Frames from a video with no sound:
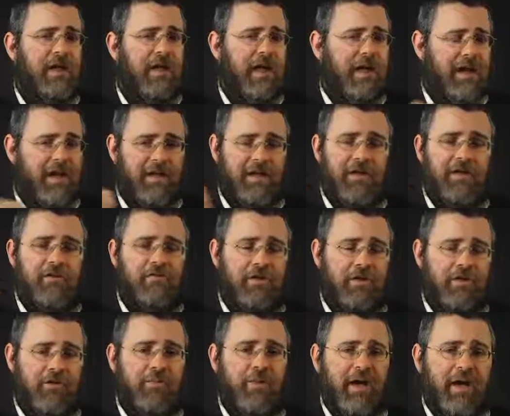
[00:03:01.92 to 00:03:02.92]
and I need to
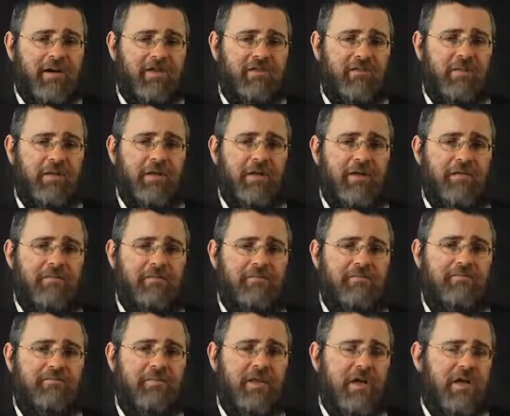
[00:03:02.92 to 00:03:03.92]
create new patterns for my life.
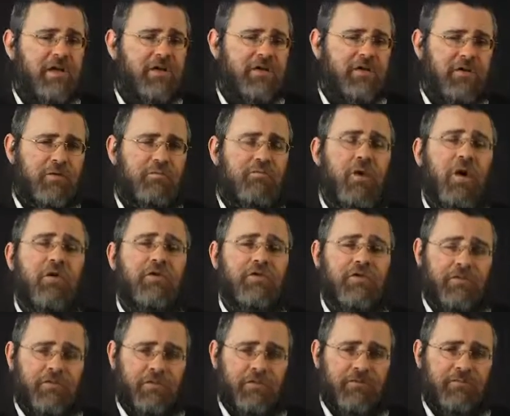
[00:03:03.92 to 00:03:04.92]
So
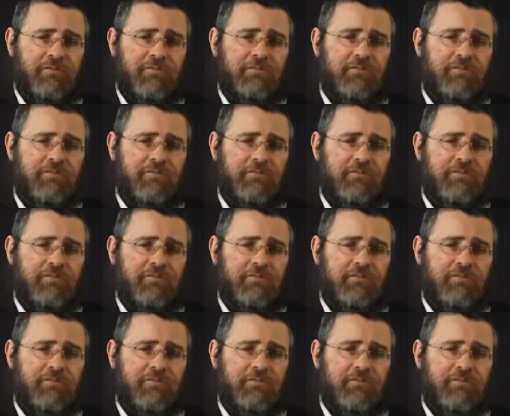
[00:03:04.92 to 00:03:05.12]
Moses,